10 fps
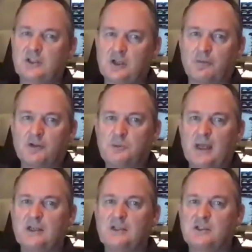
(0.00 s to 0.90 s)

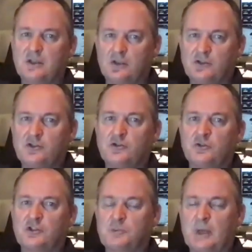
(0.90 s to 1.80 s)
space, the junior
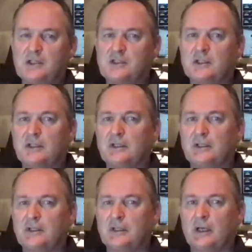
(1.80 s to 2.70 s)
space.
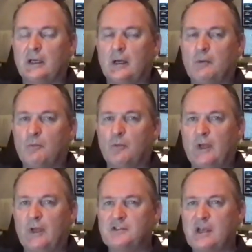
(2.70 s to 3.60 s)
We
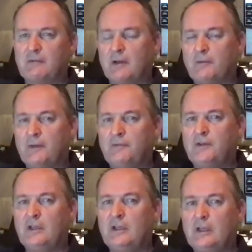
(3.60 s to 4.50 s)
have
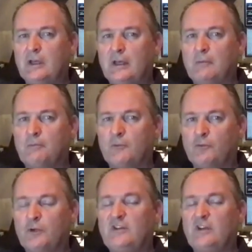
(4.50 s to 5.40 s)
750
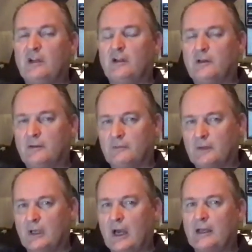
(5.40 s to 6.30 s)
retail
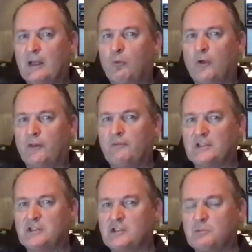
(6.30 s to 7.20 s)
high net worth
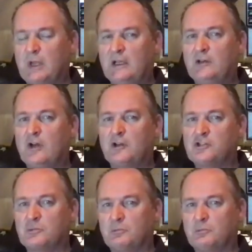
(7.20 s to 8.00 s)
investors, mainly Dutch.